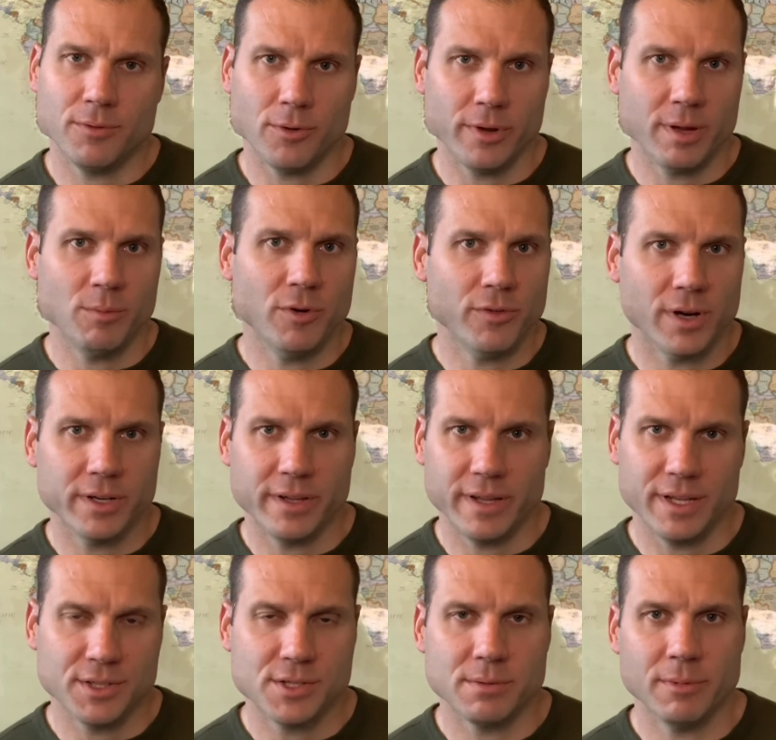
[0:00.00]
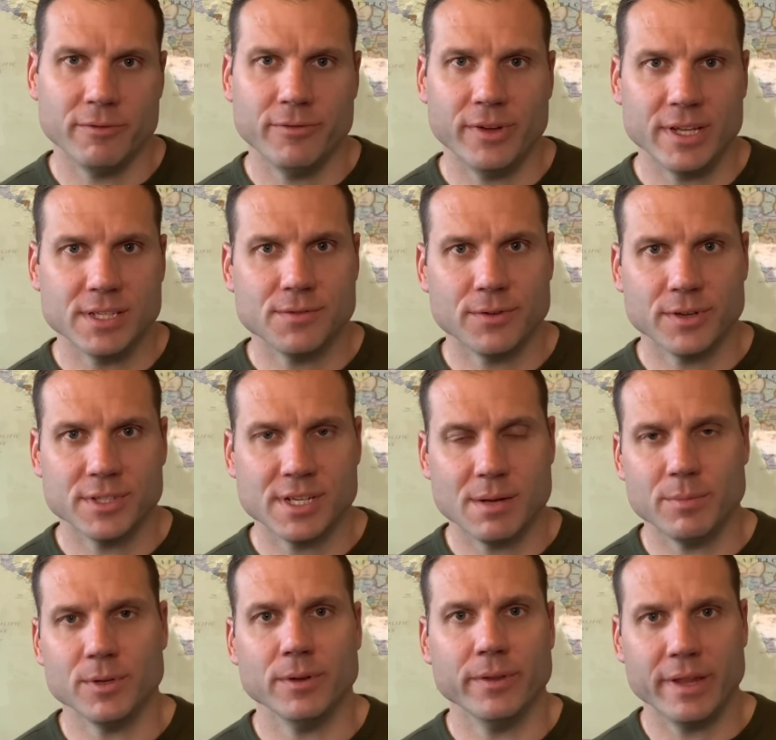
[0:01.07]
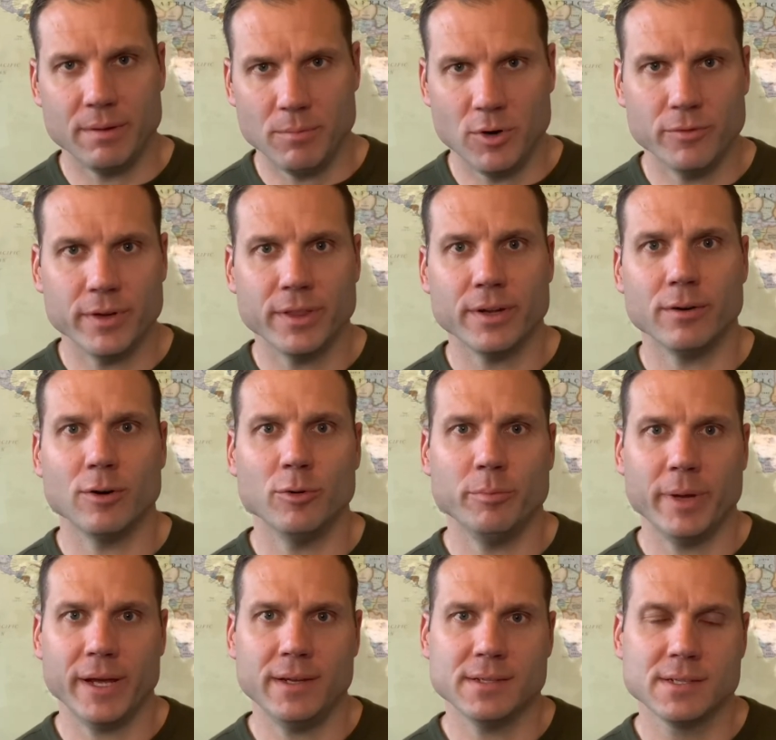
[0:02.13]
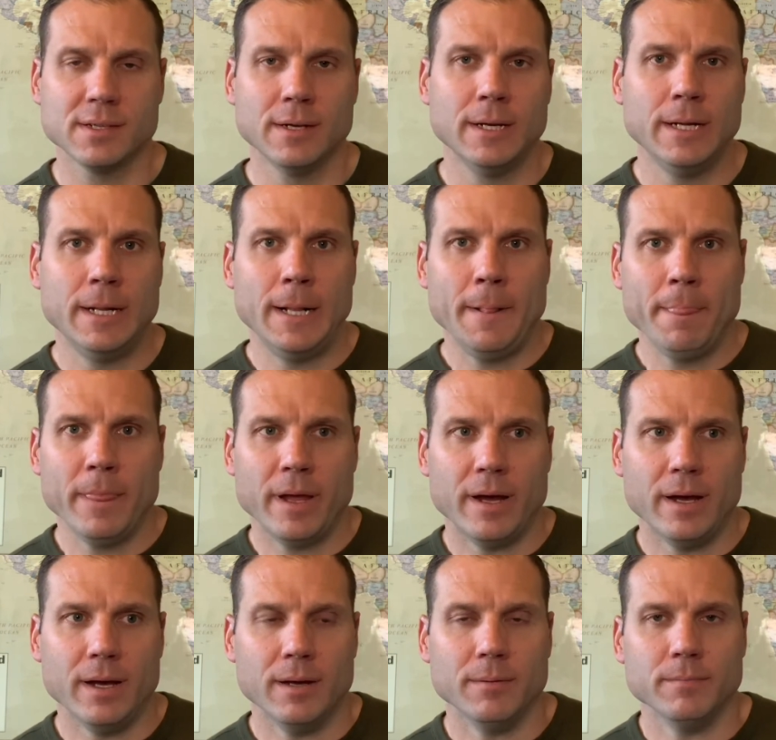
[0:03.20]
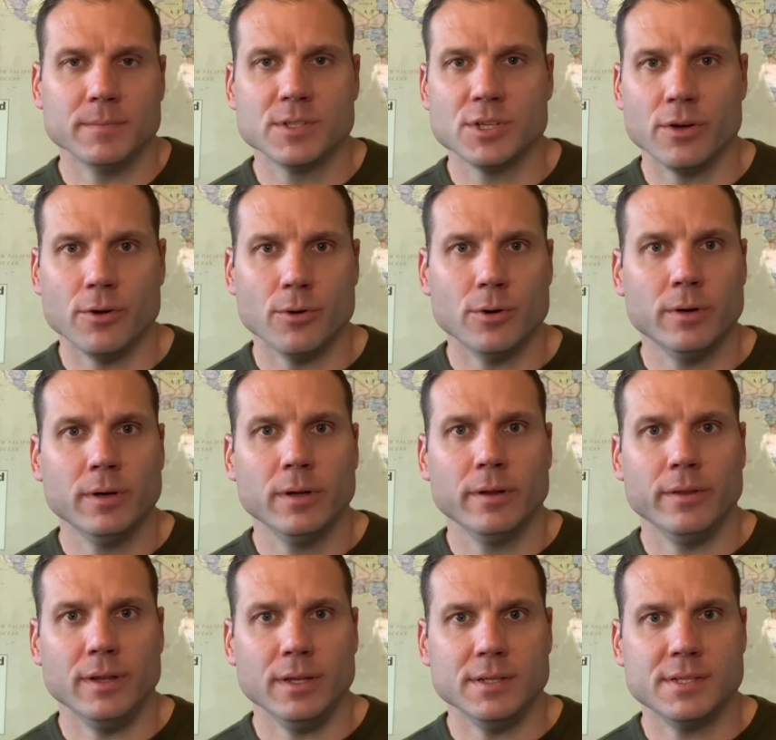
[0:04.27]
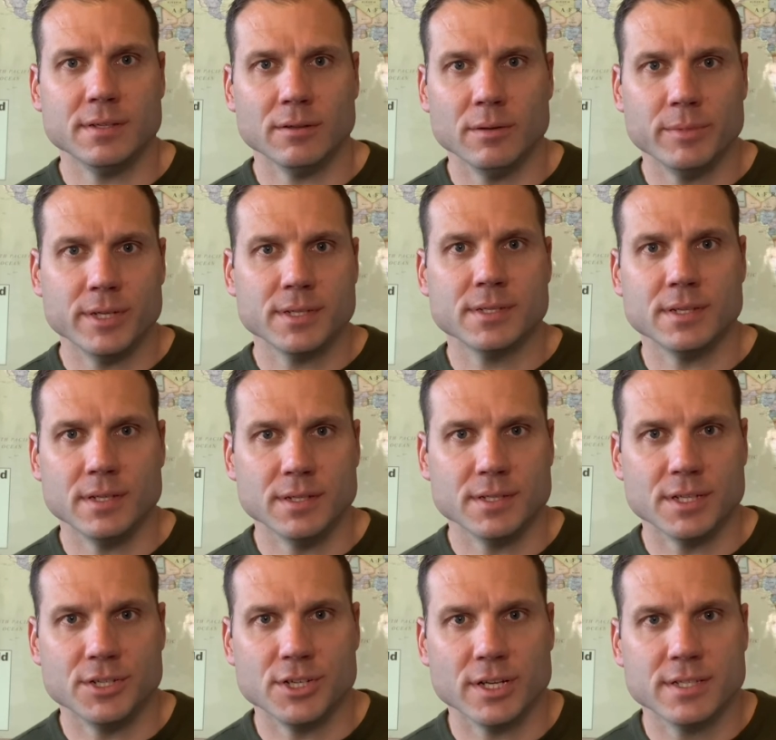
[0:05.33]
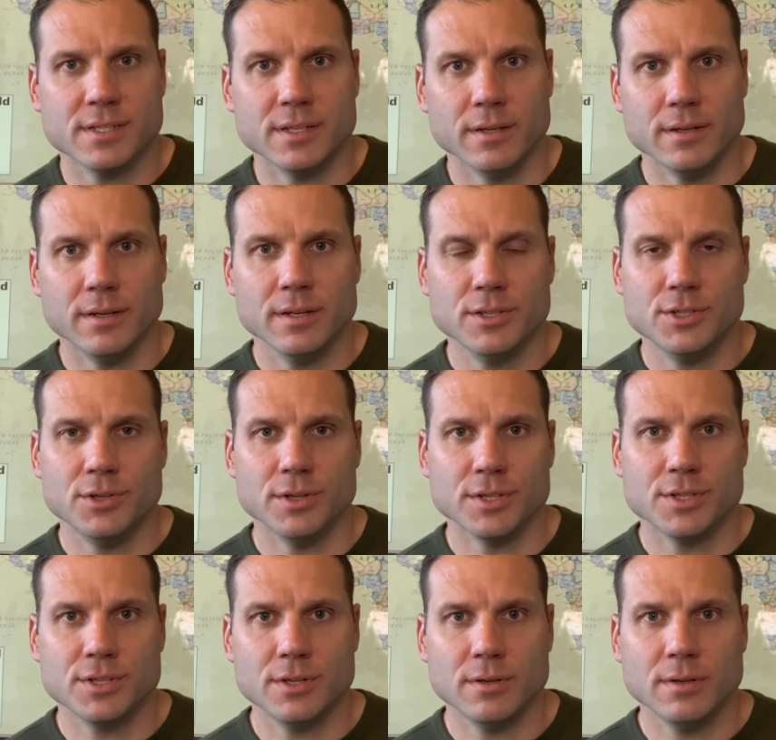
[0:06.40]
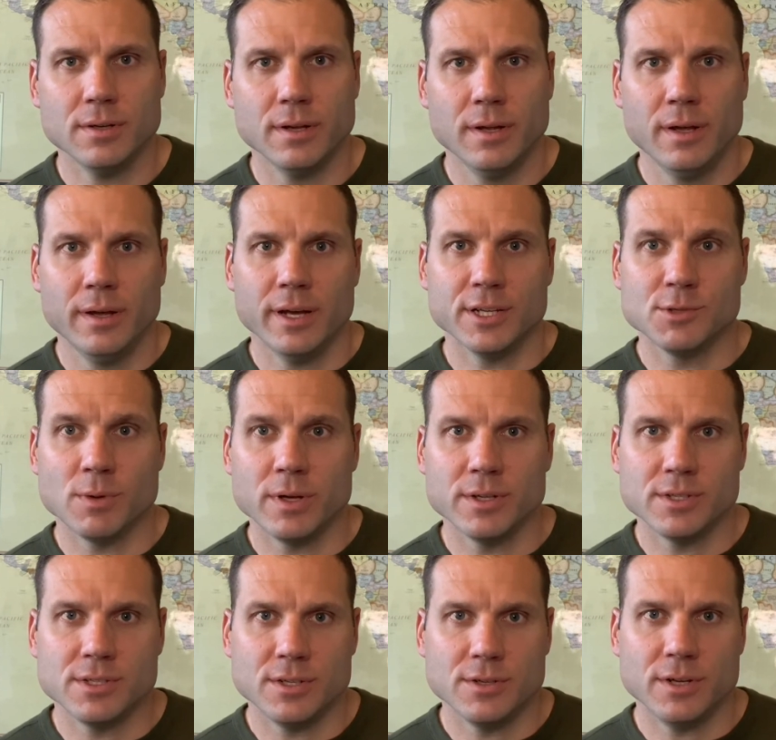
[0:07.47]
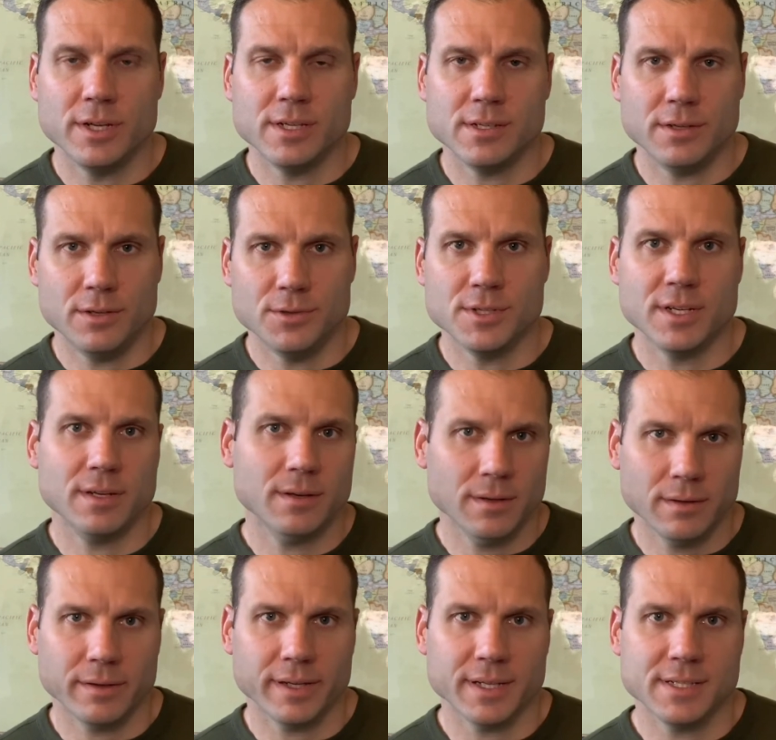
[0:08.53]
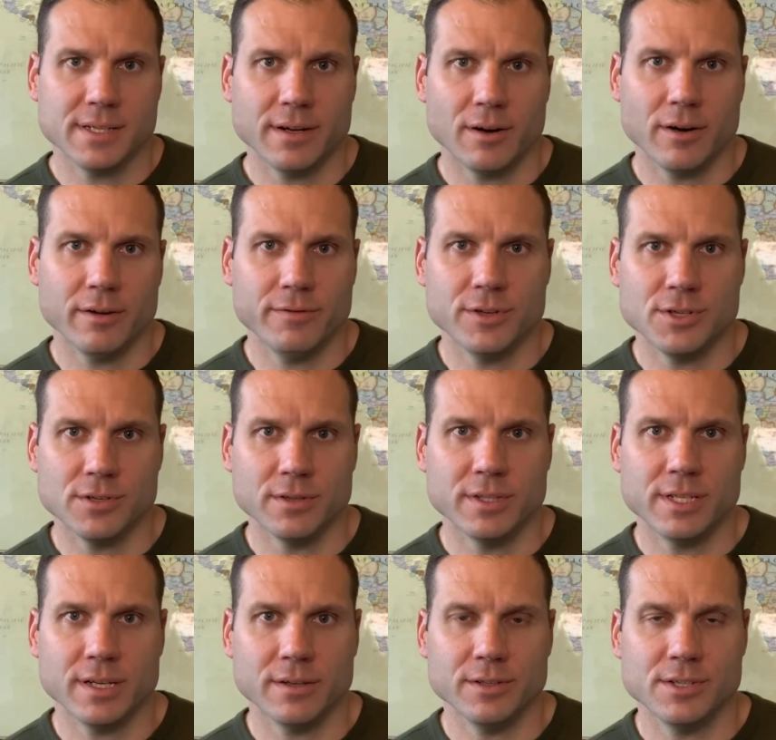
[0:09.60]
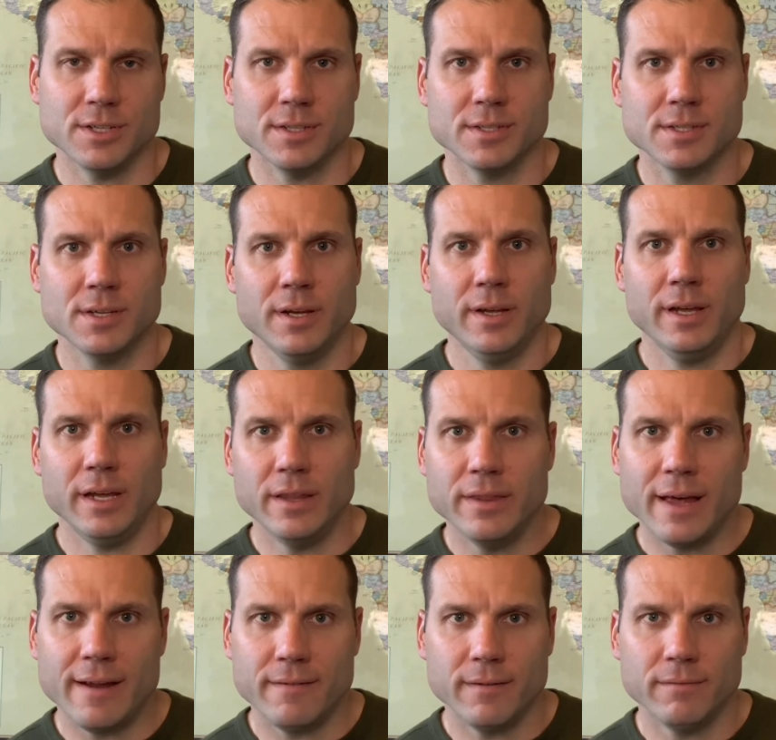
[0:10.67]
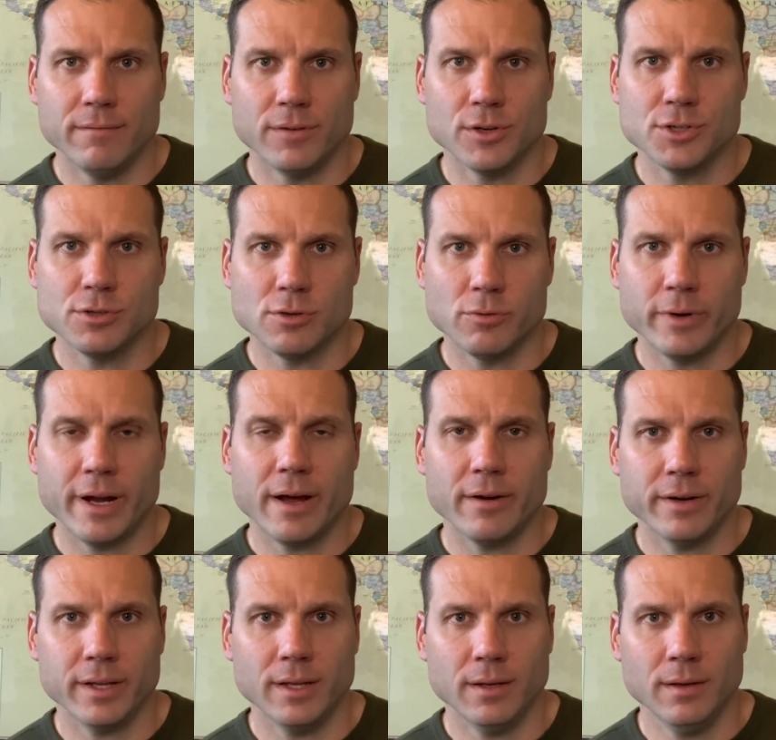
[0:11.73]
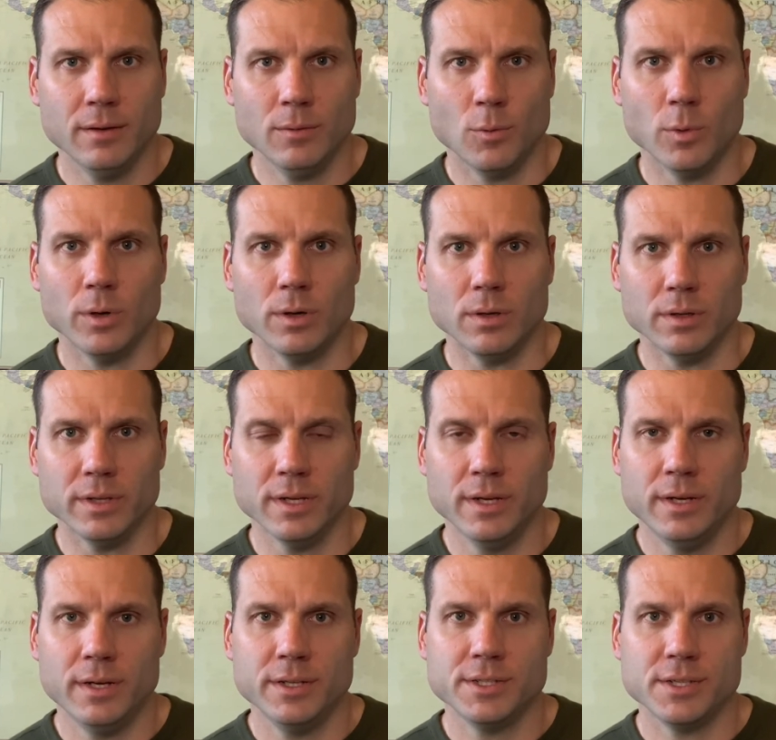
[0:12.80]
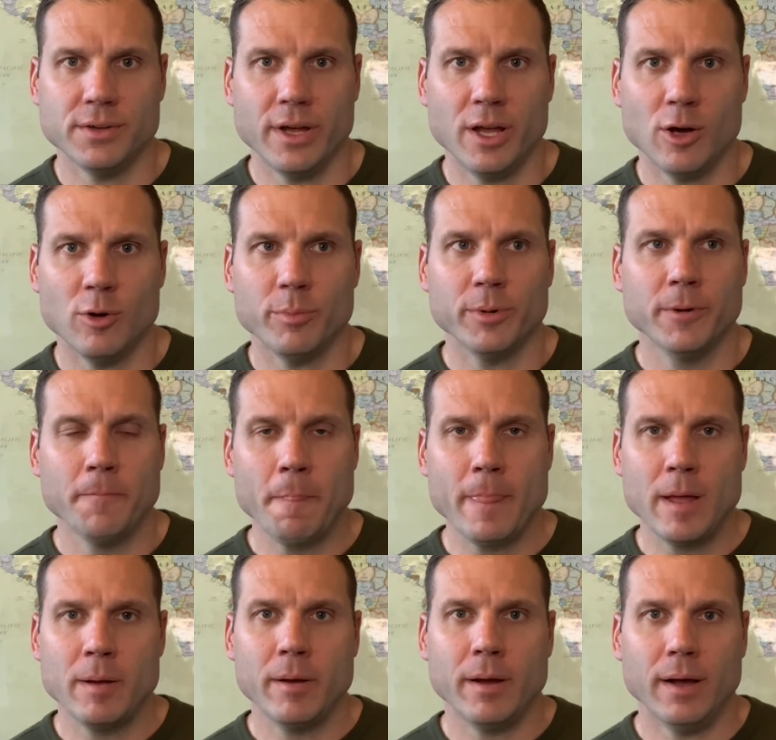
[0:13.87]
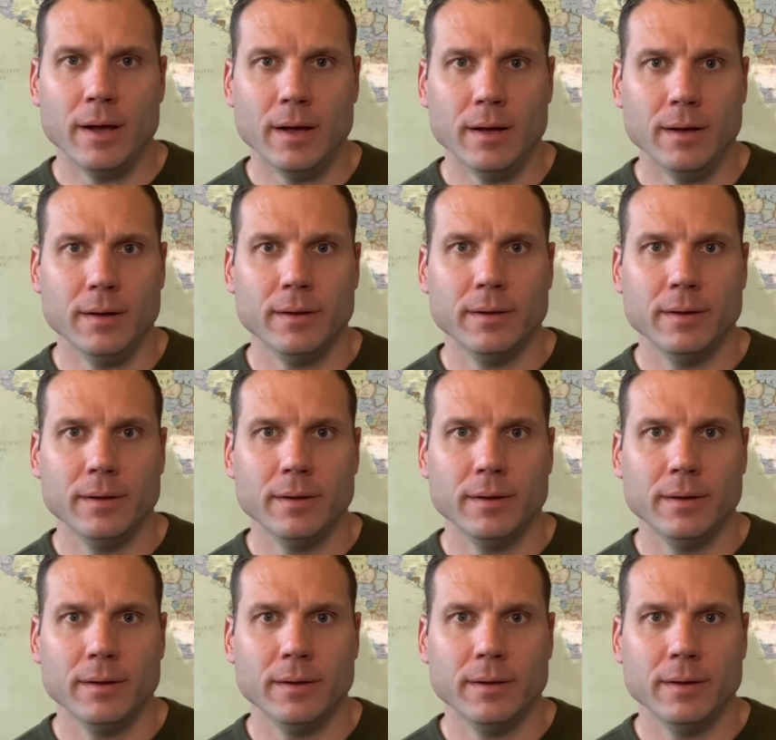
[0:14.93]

they move on to the instrument phase, for example. They move at their own pace. Um, so the syllabus is adjusted to the student, as well as using, like I said, artificial intelligence in that virtual reality world to help uh,